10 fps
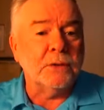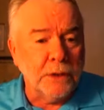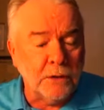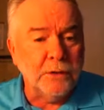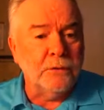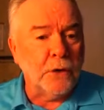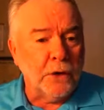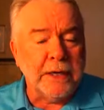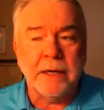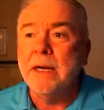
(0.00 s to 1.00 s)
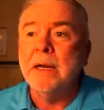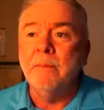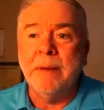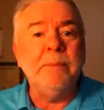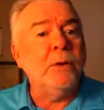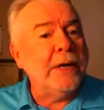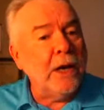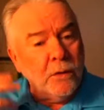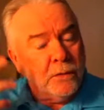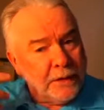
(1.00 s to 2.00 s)
You know, you've heard yeah. it. Maybe we
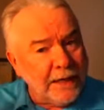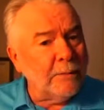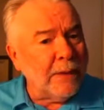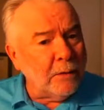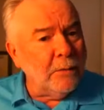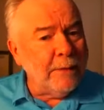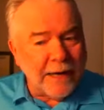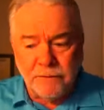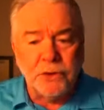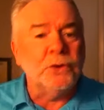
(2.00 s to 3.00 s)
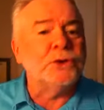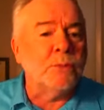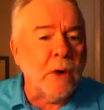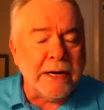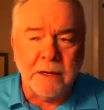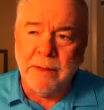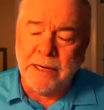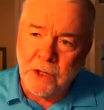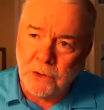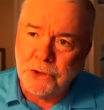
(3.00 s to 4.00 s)
don't think about it. We might have to do some writing about
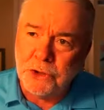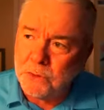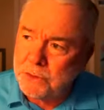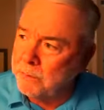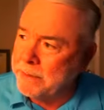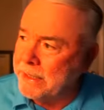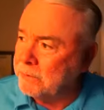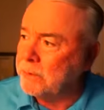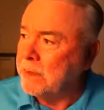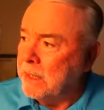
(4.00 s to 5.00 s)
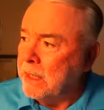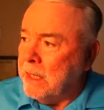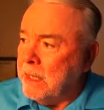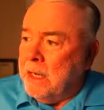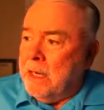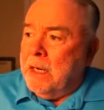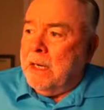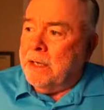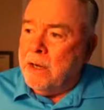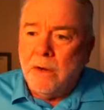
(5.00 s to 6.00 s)
it. You know, Joe told me I was
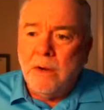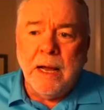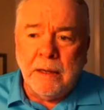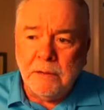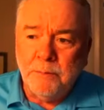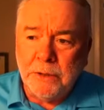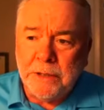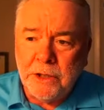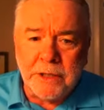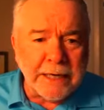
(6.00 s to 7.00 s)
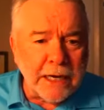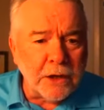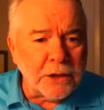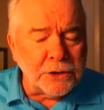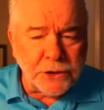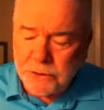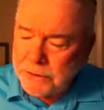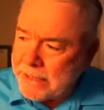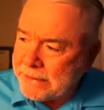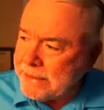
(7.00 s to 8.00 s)
you know, I was pretty good at
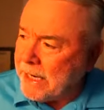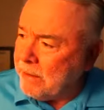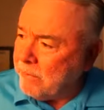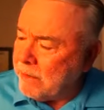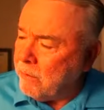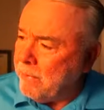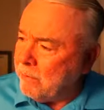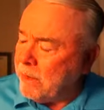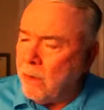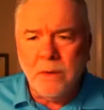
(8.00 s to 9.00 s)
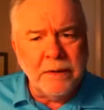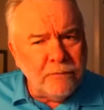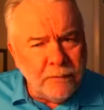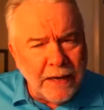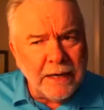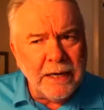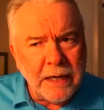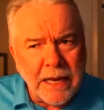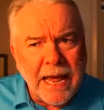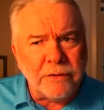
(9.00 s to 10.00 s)
caricatures that time. I remember. Oh, and and
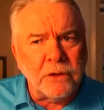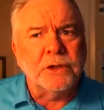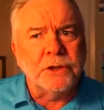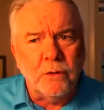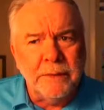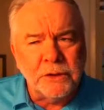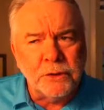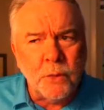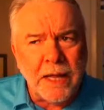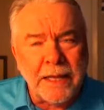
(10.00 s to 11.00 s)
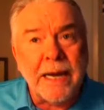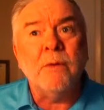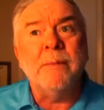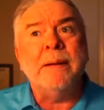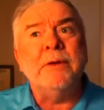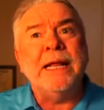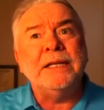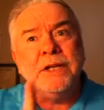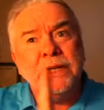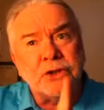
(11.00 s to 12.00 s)
uh, Ethel told me as well. And I remember
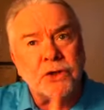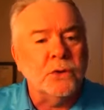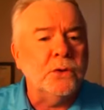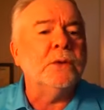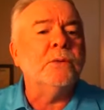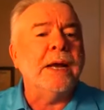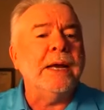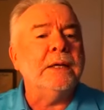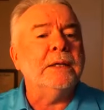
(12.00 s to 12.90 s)
that teacher who, right?